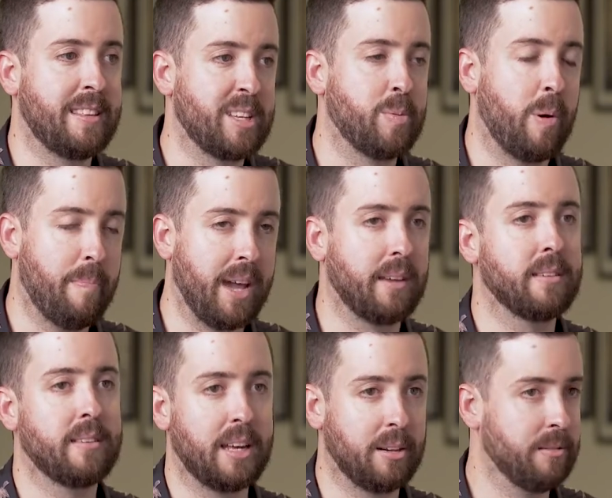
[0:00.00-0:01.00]
that's what
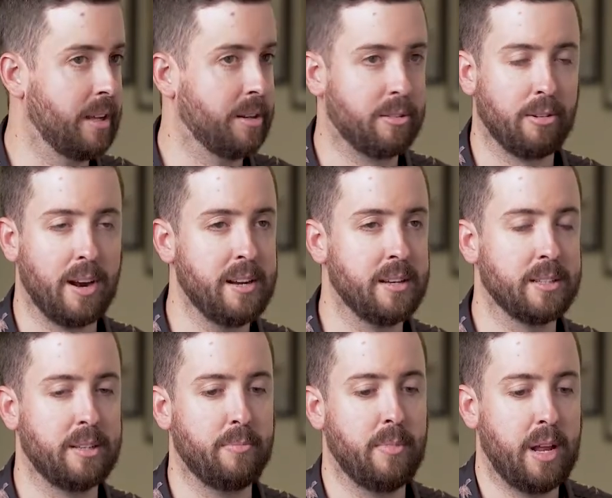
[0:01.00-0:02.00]
makes that, that
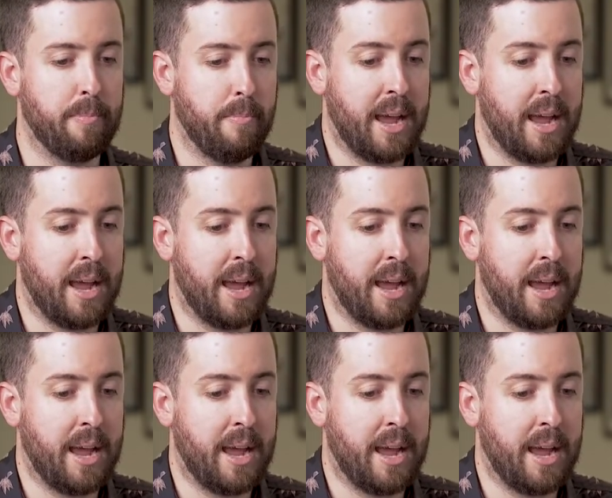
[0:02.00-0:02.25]
greatness and, and